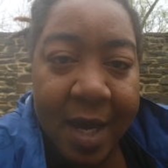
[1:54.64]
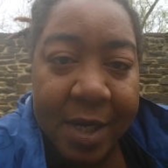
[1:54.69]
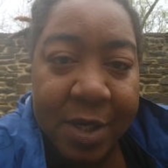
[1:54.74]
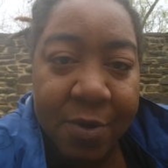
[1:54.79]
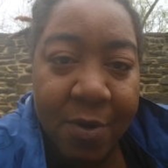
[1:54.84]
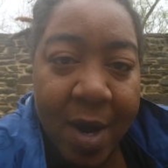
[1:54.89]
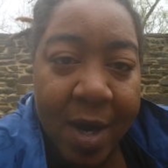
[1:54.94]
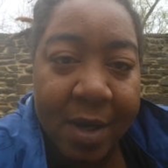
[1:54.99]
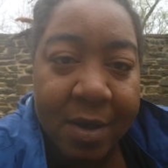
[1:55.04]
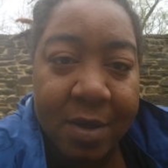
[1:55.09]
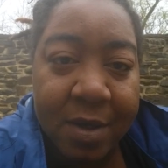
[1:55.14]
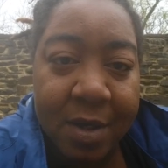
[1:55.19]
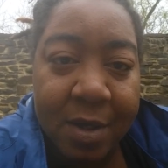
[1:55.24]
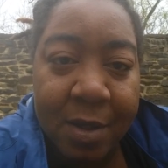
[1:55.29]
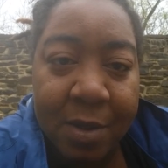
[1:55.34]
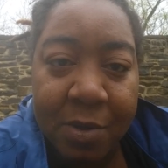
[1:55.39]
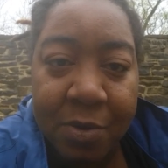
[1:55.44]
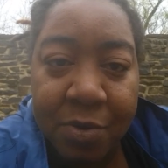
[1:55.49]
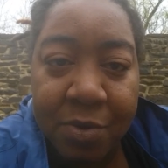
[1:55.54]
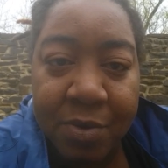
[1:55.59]
I know I
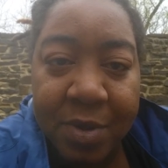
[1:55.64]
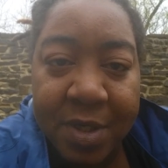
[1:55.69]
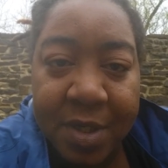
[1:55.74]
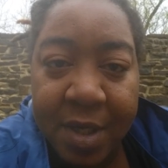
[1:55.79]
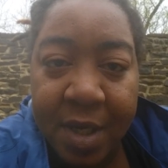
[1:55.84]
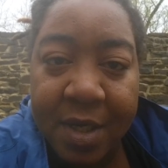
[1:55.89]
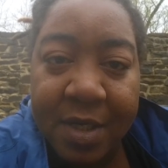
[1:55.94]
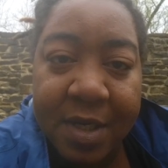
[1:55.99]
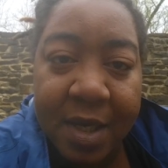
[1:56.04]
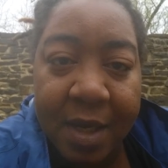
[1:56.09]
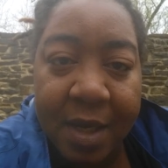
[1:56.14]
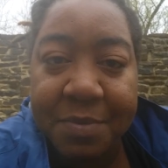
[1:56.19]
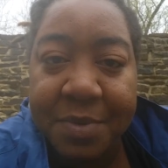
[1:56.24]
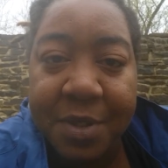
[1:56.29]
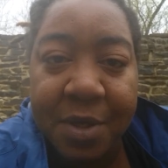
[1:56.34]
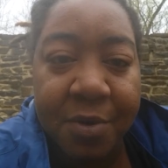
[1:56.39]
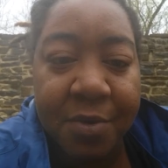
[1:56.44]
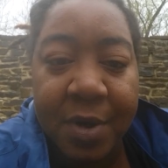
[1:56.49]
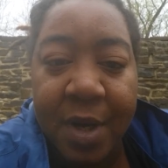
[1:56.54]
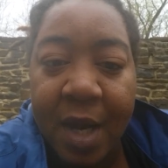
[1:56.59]
could glue and duct tape
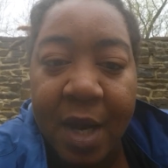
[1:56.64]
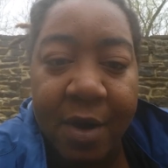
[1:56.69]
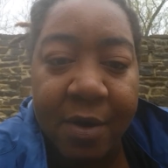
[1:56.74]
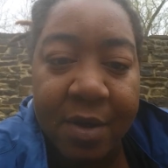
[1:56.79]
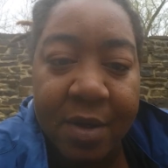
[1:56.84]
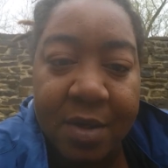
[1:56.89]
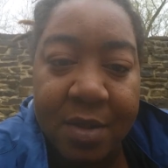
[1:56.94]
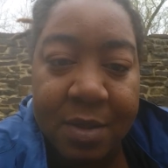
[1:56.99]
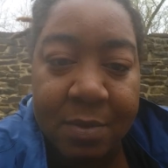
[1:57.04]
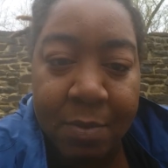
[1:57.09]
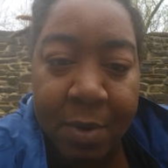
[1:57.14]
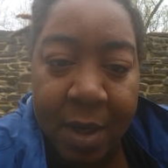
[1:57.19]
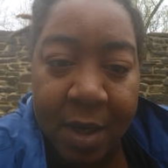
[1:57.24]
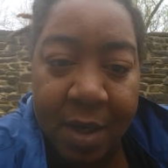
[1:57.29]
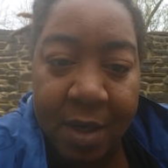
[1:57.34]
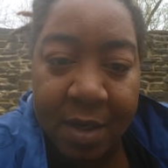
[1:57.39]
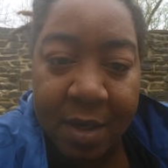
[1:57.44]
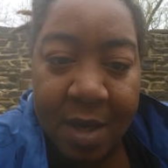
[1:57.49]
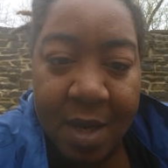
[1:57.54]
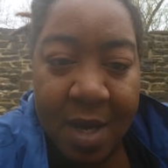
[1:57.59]
certain areas,
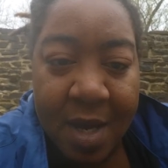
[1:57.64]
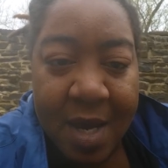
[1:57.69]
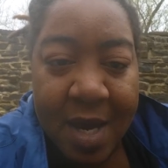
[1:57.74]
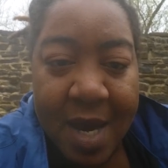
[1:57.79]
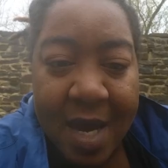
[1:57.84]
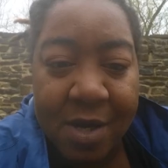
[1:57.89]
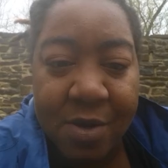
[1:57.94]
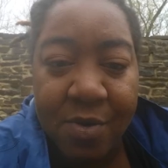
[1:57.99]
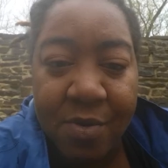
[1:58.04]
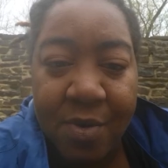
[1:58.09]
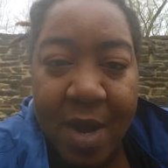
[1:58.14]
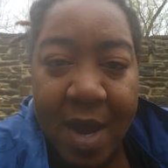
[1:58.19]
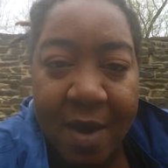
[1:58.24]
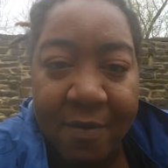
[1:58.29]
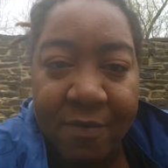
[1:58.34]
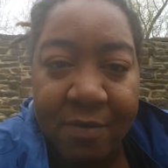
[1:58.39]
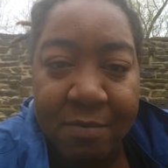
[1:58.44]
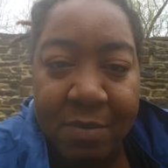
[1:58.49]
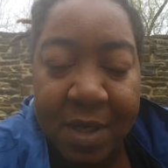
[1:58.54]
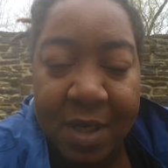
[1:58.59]
but I don't
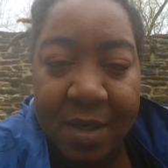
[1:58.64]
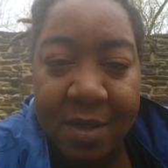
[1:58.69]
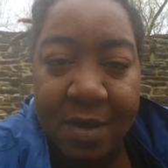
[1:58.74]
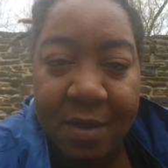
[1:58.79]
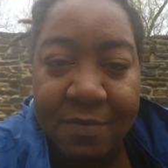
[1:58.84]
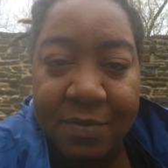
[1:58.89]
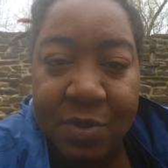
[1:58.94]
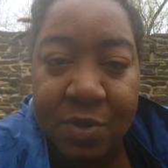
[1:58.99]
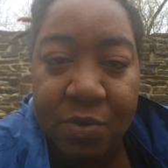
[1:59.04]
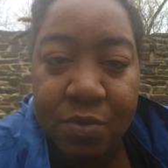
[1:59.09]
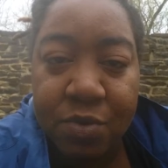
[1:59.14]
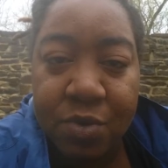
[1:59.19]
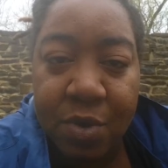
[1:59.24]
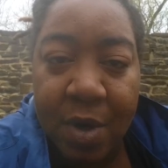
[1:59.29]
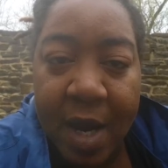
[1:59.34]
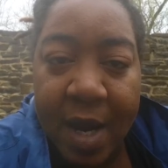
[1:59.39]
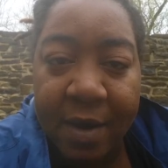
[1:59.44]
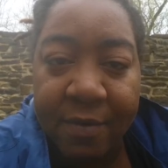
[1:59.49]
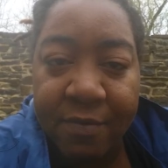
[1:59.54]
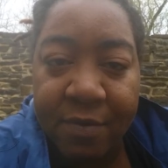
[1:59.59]
have a big enough
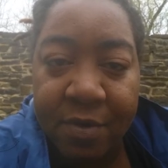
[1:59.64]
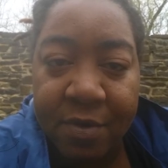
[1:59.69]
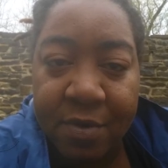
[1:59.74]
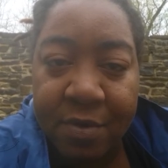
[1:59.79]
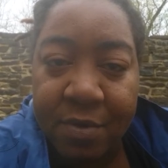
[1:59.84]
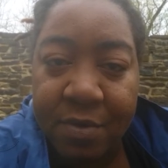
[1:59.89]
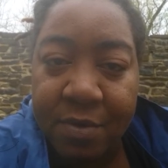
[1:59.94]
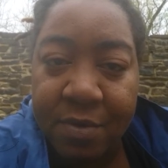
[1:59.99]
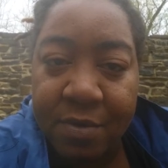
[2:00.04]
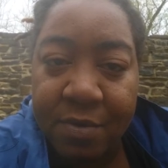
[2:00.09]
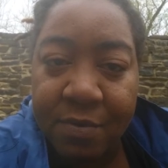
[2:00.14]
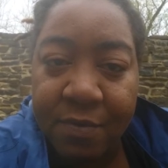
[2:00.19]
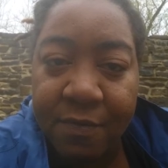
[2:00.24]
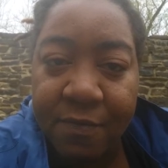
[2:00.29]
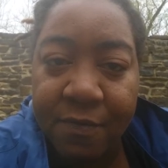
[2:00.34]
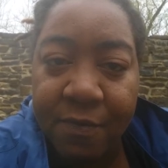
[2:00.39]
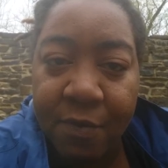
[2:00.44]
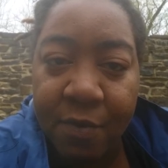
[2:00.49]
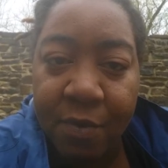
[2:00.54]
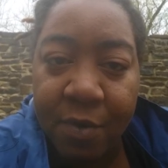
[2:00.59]
screwdriver
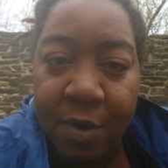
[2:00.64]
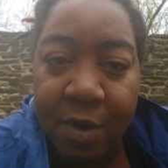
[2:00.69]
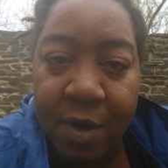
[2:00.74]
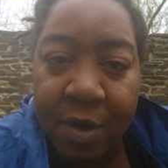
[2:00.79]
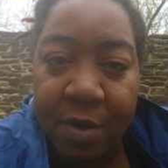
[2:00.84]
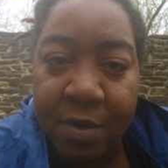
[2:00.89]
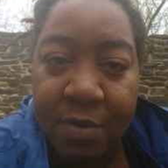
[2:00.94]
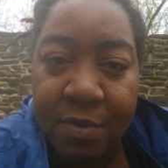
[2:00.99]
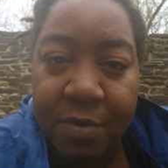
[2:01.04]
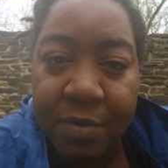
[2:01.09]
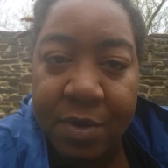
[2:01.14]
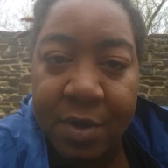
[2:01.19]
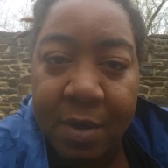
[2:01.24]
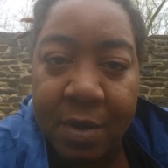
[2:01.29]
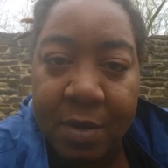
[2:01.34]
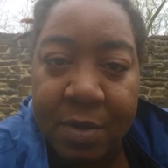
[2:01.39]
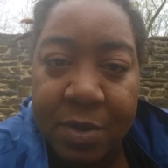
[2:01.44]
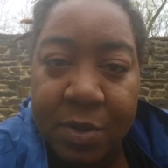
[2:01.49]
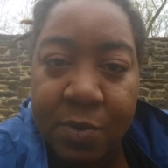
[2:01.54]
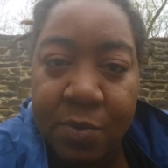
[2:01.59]
for
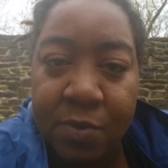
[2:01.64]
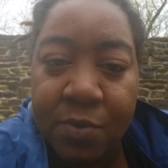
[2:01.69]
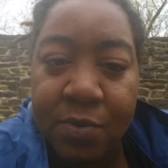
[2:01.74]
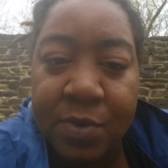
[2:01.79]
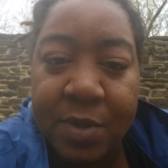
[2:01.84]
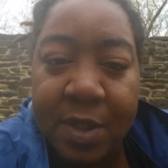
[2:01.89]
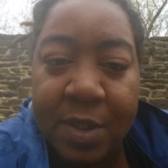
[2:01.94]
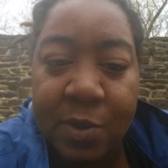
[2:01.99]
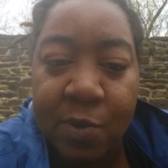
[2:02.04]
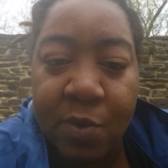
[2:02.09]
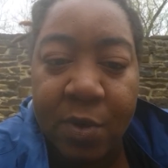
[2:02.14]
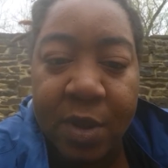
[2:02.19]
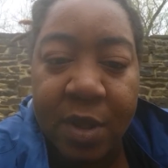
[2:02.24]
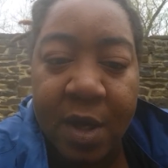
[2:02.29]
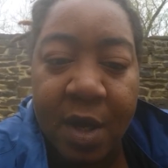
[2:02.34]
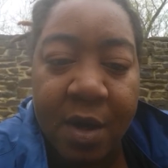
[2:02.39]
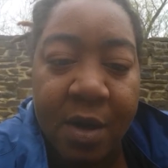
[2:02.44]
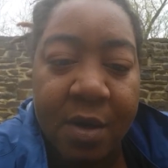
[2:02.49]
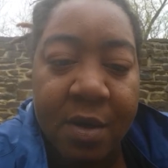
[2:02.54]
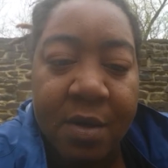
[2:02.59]
the screws that's on
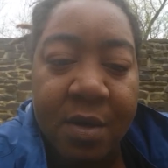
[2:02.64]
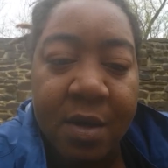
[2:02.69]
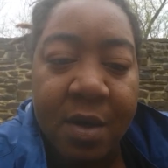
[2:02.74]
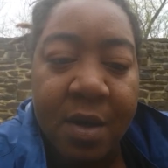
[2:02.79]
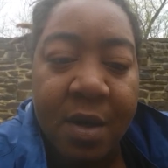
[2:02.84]
there.